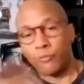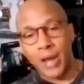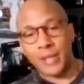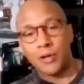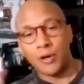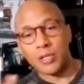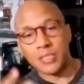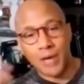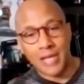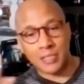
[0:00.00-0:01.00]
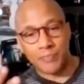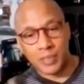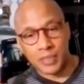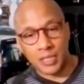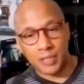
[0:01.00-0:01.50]
radio also has the
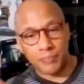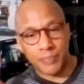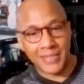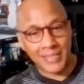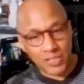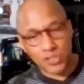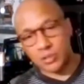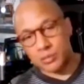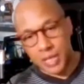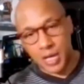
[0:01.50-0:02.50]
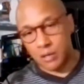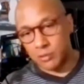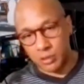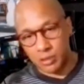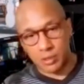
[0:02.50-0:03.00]
ability to be digital.
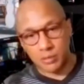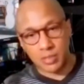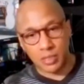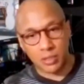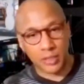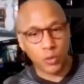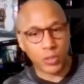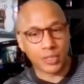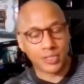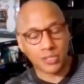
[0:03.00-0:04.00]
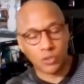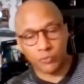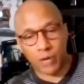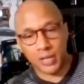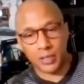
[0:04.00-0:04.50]
So like you can
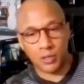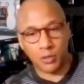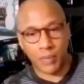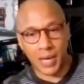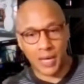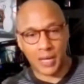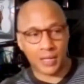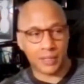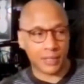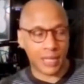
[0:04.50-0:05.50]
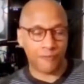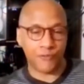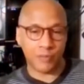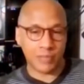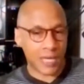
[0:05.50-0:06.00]
consume radio by
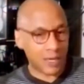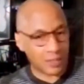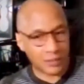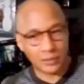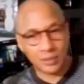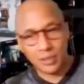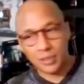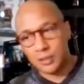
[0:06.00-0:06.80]
FM dial,